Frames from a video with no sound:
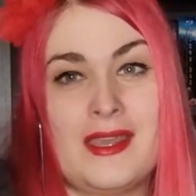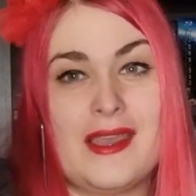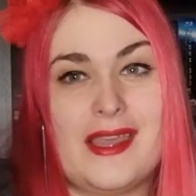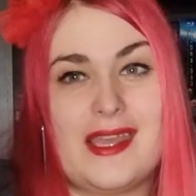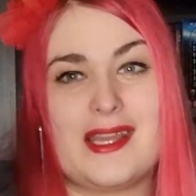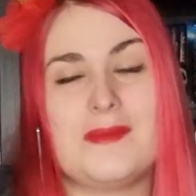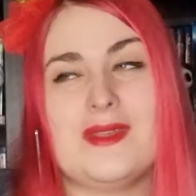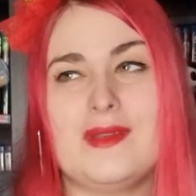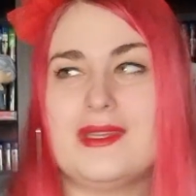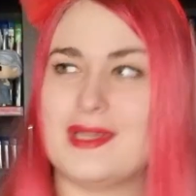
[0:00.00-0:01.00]
And I mean,
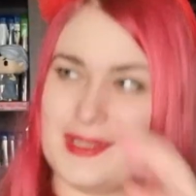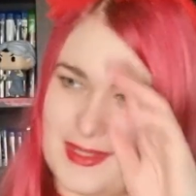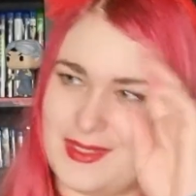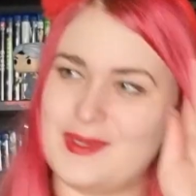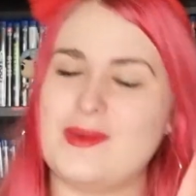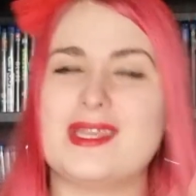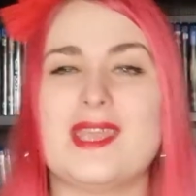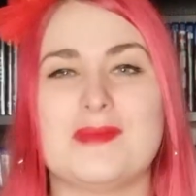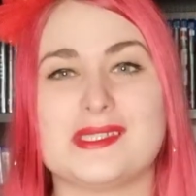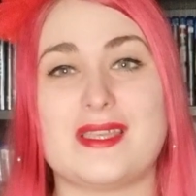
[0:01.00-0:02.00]
what
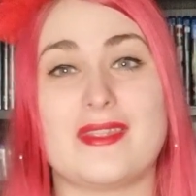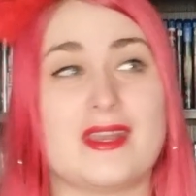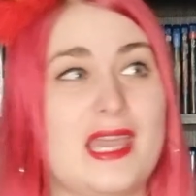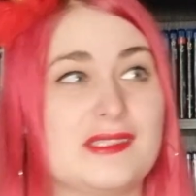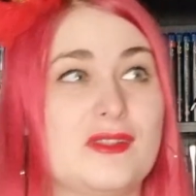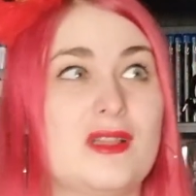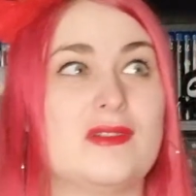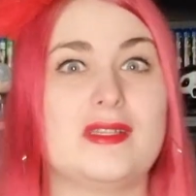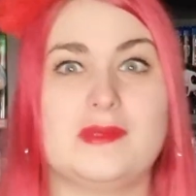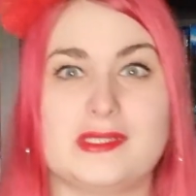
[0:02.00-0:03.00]
can be said that hasn't
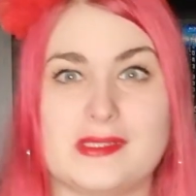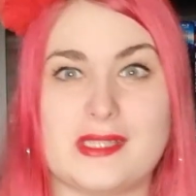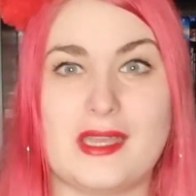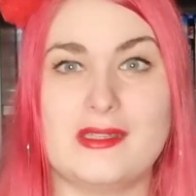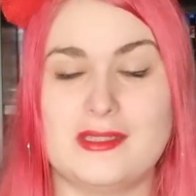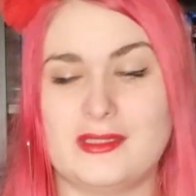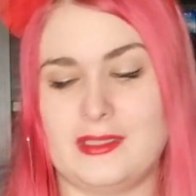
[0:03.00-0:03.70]
already been said?